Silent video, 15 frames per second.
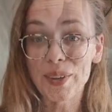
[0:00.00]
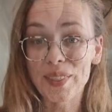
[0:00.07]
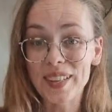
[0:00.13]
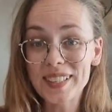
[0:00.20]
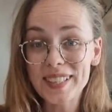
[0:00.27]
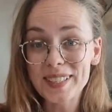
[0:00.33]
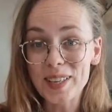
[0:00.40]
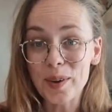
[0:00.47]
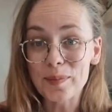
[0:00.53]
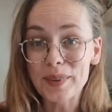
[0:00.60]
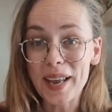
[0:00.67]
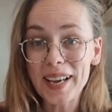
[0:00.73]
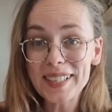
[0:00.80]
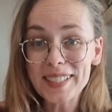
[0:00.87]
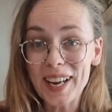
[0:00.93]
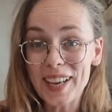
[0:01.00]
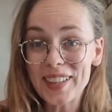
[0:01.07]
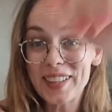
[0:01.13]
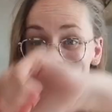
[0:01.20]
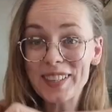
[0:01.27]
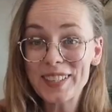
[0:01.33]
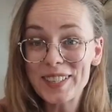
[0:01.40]
this is up next. I
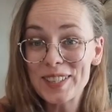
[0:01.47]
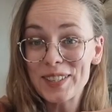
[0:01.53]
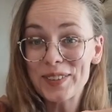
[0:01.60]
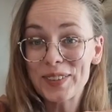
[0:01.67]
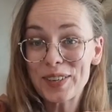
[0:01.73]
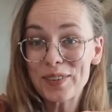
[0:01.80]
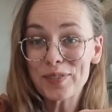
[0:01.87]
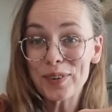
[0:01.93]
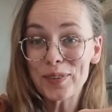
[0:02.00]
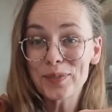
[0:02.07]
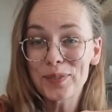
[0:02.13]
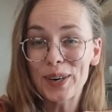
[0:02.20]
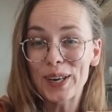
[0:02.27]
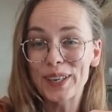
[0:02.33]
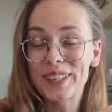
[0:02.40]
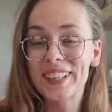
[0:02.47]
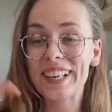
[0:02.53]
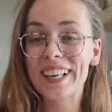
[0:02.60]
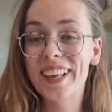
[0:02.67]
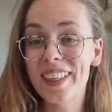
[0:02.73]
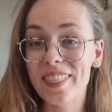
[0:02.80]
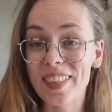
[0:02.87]
think this is a really fun one.
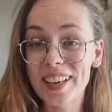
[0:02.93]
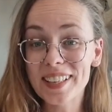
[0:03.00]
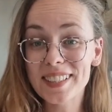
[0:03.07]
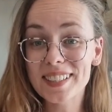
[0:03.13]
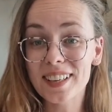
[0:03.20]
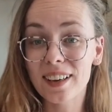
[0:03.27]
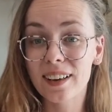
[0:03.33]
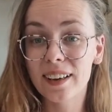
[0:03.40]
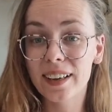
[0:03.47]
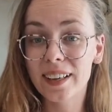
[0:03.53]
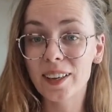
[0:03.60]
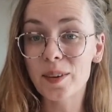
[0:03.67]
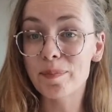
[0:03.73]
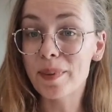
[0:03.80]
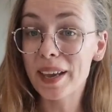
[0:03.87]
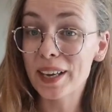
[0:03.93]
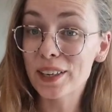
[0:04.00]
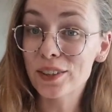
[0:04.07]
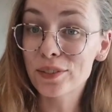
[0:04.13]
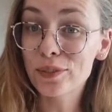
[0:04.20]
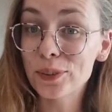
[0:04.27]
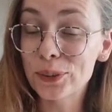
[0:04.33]
This I
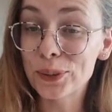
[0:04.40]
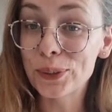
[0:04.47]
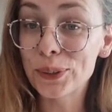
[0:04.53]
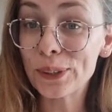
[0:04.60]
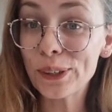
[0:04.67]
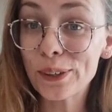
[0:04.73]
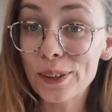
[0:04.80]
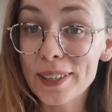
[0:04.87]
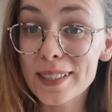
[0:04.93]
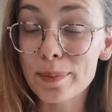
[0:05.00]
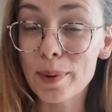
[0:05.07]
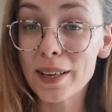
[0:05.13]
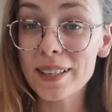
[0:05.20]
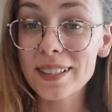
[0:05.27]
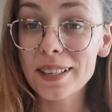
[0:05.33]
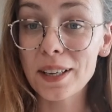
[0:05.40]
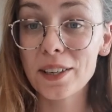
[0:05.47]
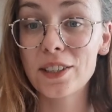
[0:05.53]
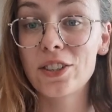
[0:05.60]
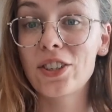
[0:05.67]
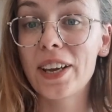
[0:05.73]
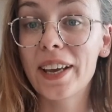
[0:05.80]
made for Christmas
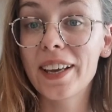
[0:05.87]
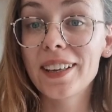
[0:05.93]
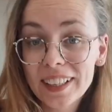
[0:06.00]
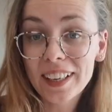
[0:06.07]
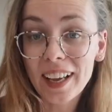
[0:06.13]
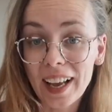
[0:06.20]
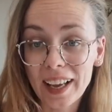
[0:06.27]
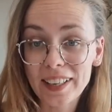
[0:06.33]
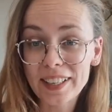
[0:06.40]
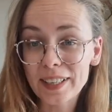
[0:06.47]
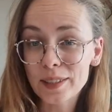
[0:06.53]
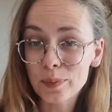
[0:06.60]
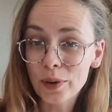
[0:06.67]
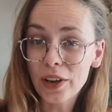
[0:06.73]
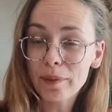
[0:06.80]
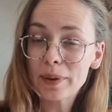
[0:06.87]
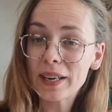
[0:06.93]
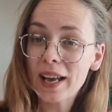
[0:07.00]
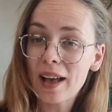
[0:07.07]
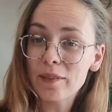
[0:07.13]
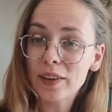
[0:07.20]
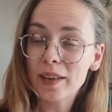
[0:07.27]
last year, and it's one I've been
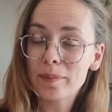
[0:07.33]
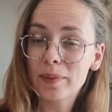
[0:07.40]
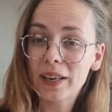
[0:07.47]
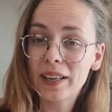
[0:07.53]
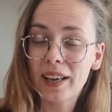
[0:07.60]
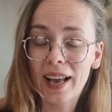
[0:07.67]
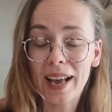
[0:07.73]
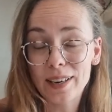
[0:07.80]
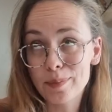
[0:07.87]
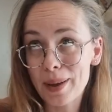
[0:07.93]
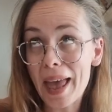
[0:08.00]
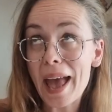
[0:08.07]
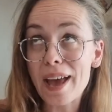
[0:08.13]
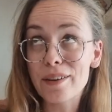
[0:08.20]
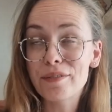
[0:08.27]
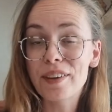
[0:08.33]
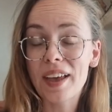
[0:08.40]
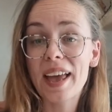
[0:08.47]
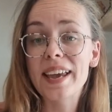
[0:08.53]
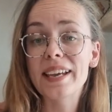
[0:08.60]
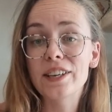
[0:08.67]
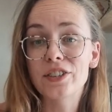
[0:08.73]
having in my had in my head for
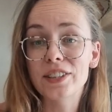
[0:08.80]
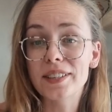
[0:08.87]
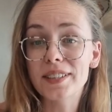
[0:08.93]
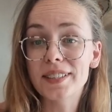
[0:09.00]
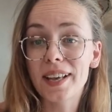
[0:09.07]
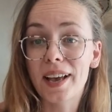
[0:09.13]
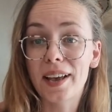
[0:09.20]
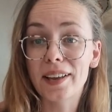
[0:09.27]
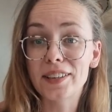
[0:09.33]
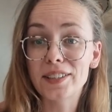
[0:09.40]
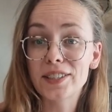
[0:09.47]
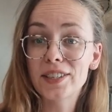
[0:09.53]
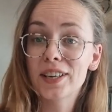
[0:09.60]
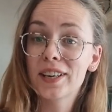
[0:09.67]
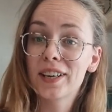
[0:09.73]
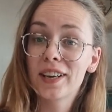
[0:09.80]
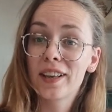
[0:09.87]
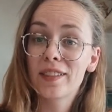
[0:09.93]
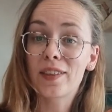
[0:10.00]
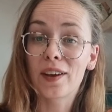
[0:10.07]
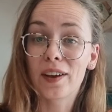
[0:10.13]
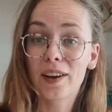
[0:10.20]
ages, and
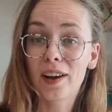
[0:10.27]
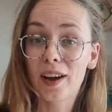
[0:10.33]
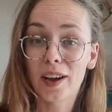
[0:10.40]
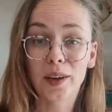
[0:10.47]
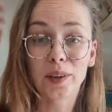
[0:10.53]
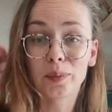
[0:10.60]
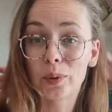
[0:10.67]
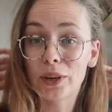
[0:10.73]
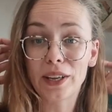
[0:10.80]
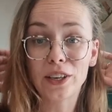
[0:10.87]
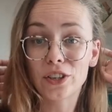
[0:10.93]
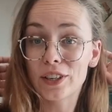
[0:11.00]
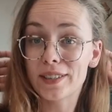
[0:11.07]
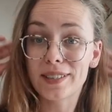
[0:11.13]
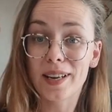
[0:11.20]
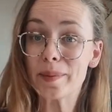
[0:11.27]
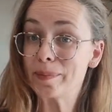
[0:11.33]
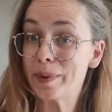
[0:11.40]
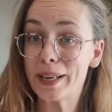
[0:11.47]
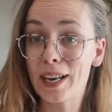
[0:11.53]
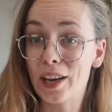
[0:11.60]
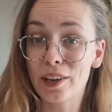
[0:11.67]
that I wanted just in
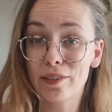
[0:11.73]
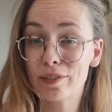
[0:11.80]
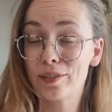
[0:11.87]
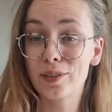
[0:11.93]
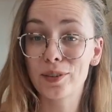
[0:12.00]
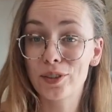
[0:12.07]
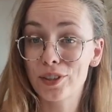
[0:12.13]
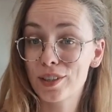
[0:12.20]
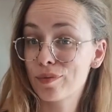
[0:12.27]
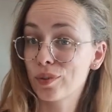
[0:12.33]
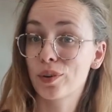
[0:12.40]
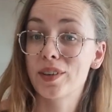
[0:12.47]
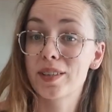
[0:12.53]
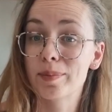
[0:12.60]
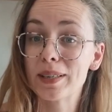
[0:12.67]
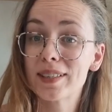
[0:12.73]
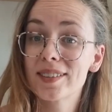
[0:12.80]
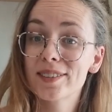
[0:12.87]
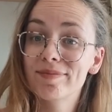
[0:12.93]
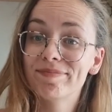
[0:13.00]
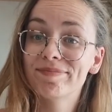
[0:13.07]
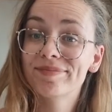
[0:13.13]
my life, not just for Christmas.
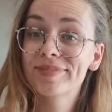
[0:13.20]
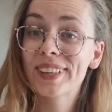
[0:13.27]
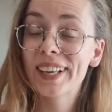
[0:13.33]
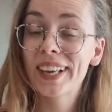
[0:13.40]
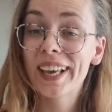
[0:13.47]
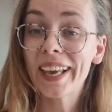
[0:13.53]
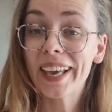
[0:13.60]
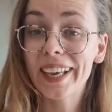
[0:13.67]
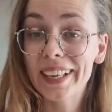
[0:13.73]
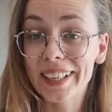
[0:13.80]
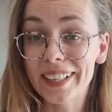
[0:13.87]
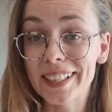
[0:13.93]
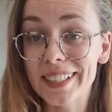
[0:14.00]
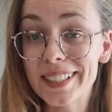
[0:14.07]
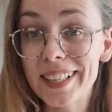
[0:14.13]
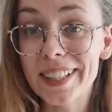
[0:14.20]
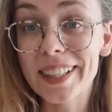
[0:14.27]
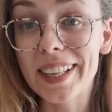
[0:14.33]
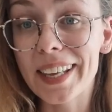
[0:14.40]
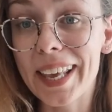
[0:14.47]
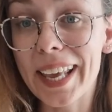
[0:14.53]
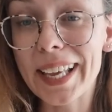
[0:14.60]
It is
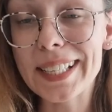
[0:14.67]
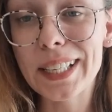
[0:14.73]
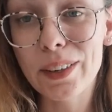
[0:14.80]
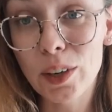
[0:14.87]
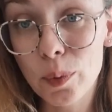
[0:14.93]
the Zero